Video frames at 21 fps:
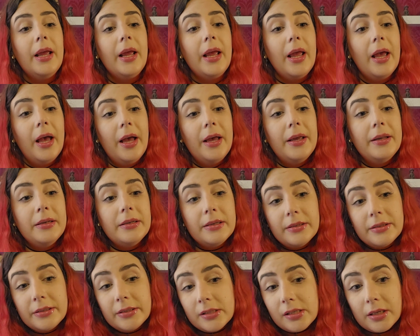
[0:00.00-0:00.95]

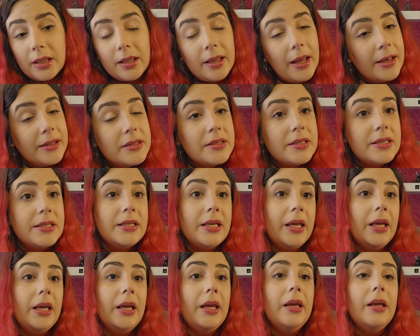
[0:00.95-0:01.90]
And let's
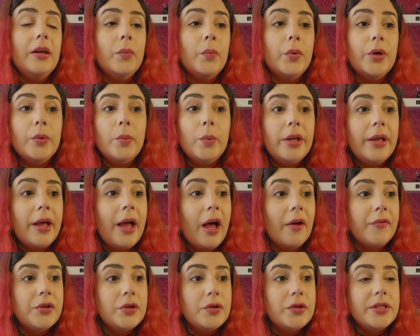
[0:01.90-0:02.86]
see, we will
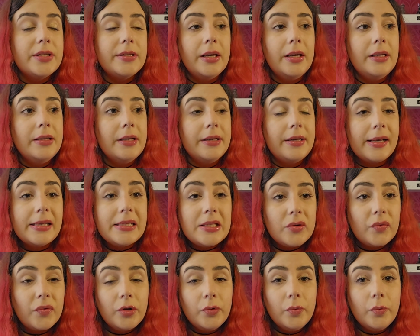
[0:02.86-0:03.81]
have to see the
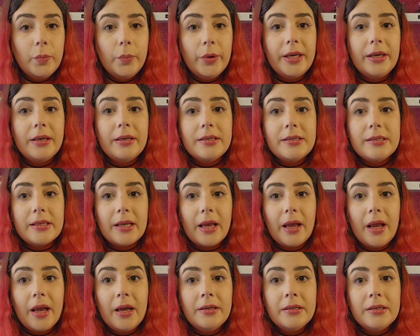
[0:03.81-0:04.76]
next few weeks
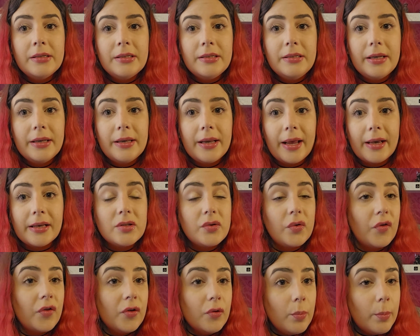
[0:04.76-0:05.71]
and the
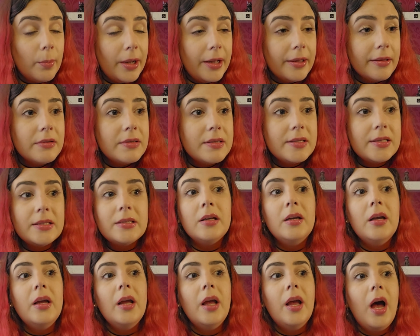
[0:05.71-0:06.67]
next few months
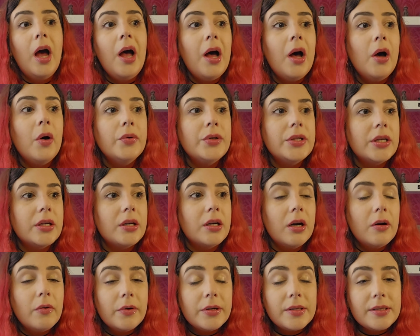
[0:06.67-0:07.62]
how the
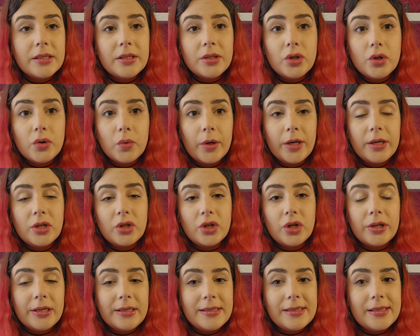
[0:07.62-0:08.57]
current
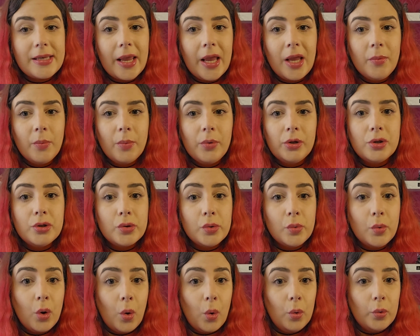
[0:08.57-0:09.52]
situation is able
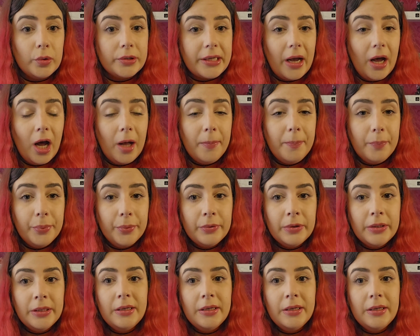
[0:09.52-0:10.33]
to hold up.